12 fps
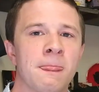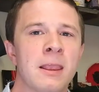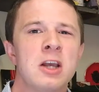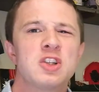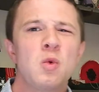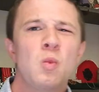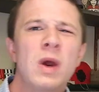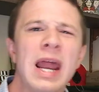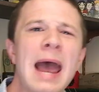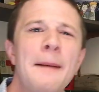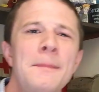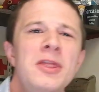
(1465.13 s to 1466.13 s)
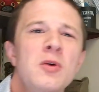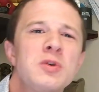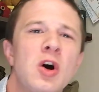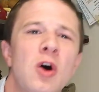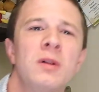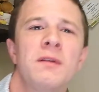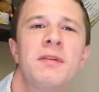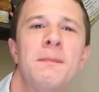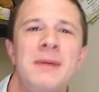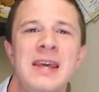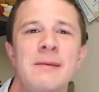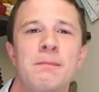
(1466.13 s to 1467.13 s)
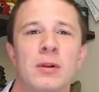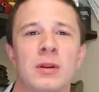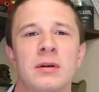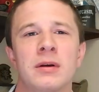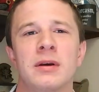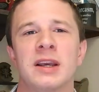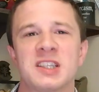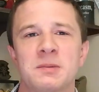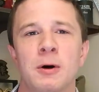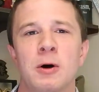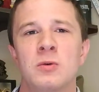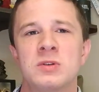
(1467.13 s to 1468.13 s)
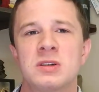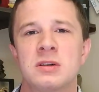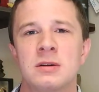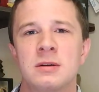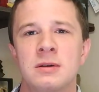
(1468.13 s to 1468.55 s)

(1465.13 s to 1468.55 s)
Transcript: So what happened, though, to all of the people exposed?